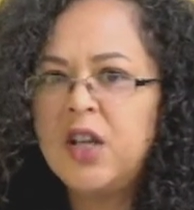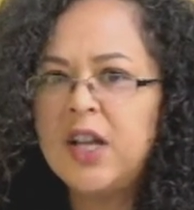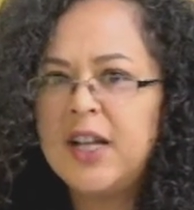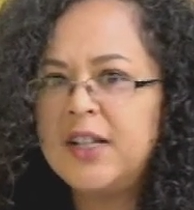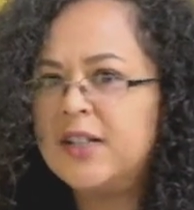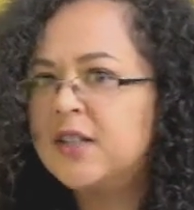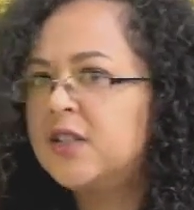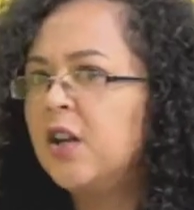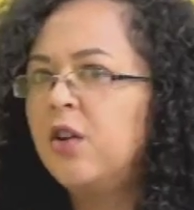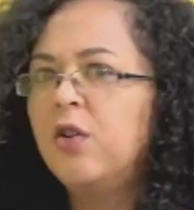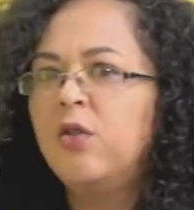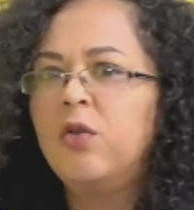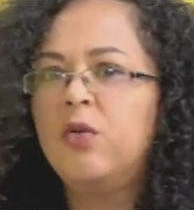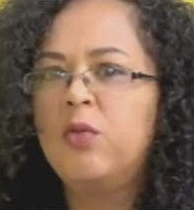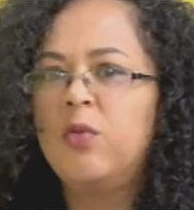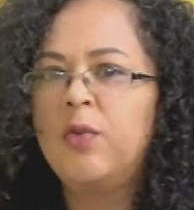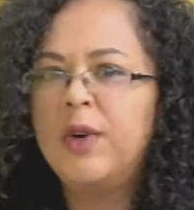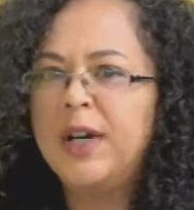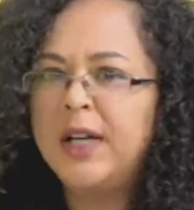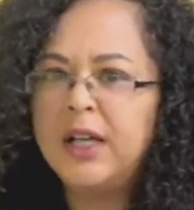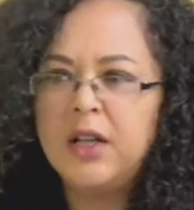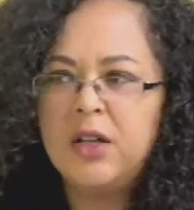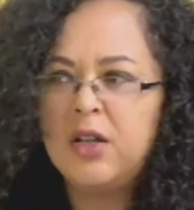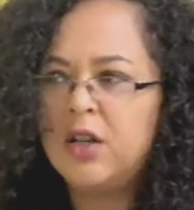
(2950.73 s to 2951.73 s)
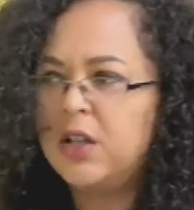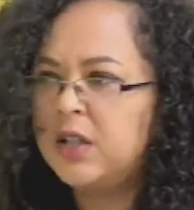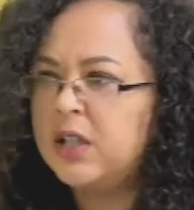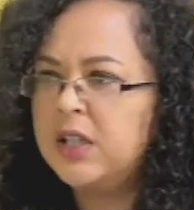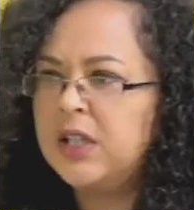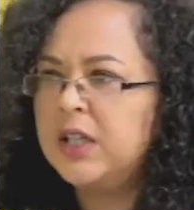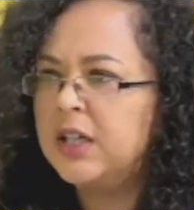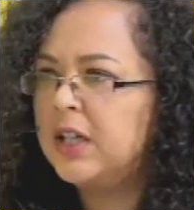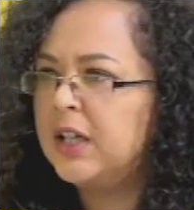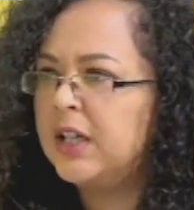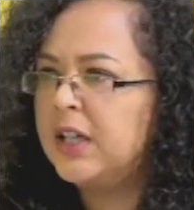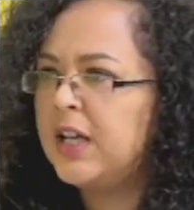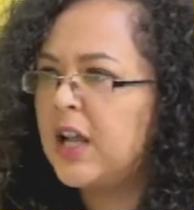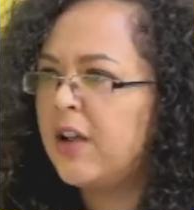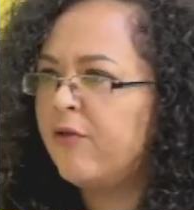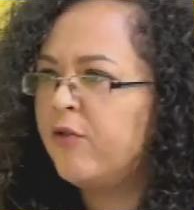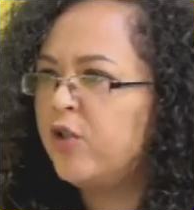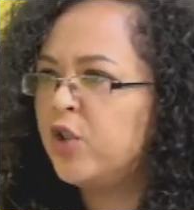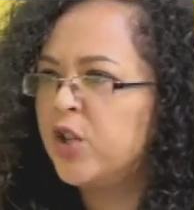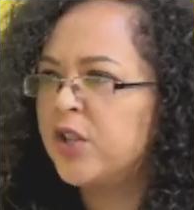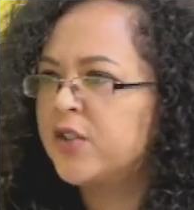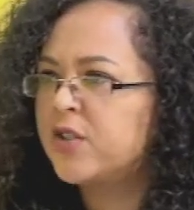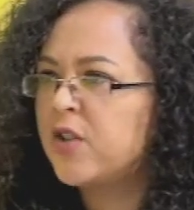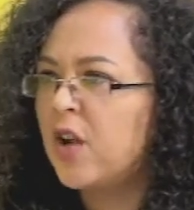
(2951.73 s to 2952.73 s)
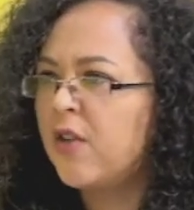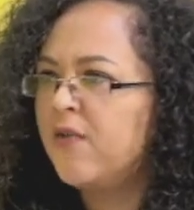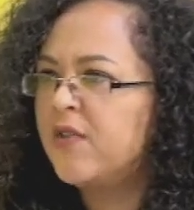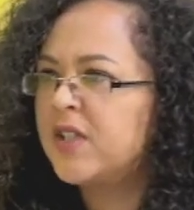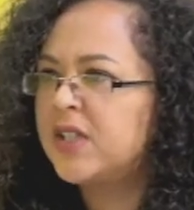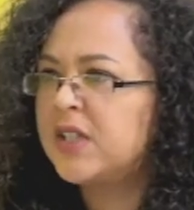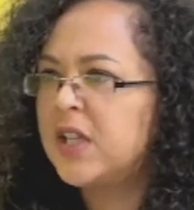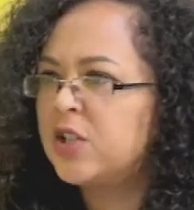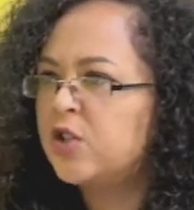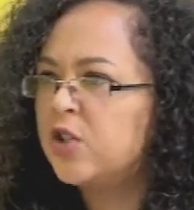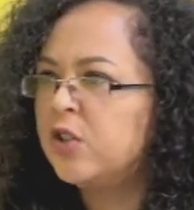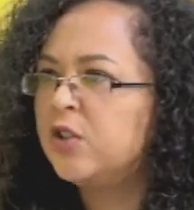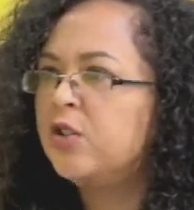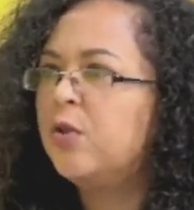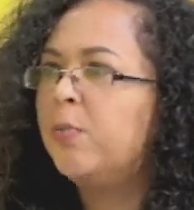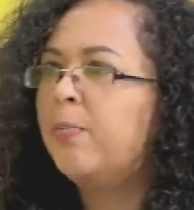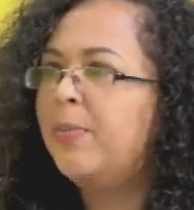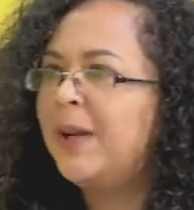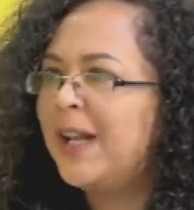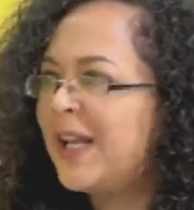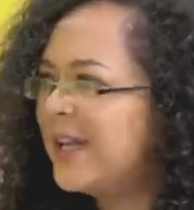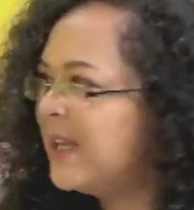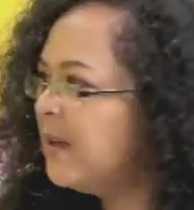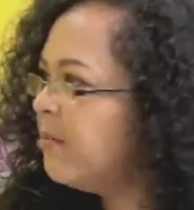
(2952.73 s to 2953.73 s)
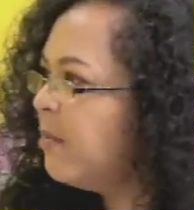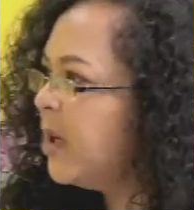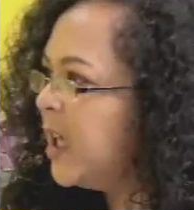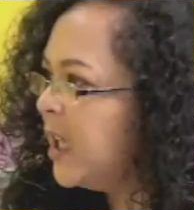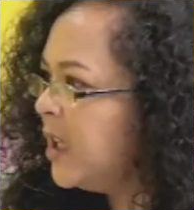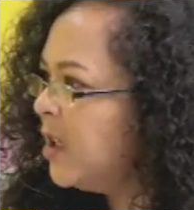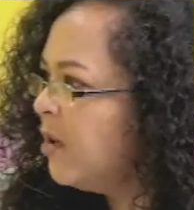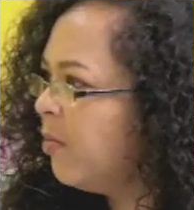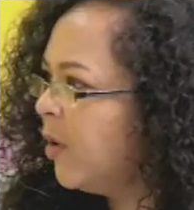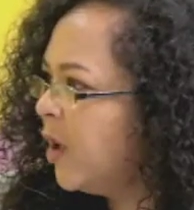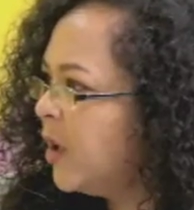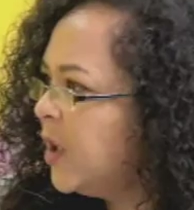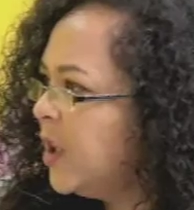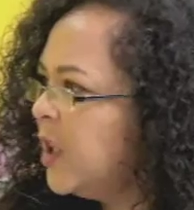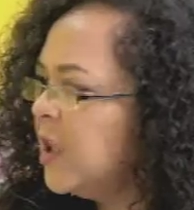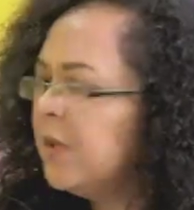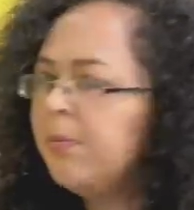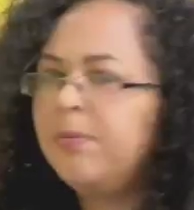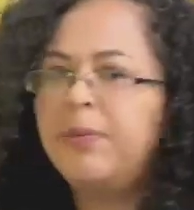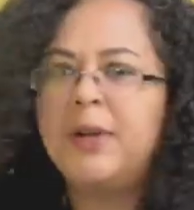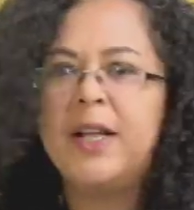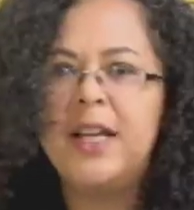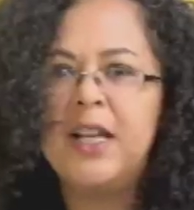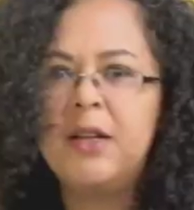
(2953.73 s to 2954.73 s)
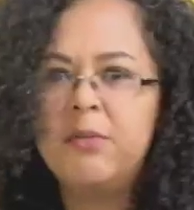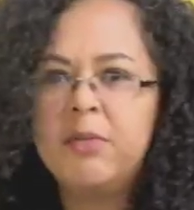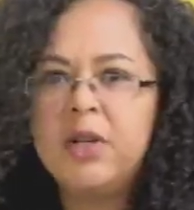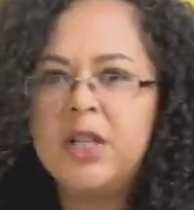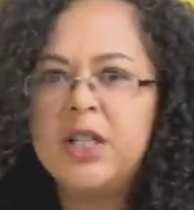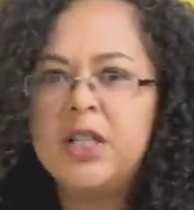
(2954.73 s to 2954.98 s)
and so we're not here and having this conversation to blame anybody and blame any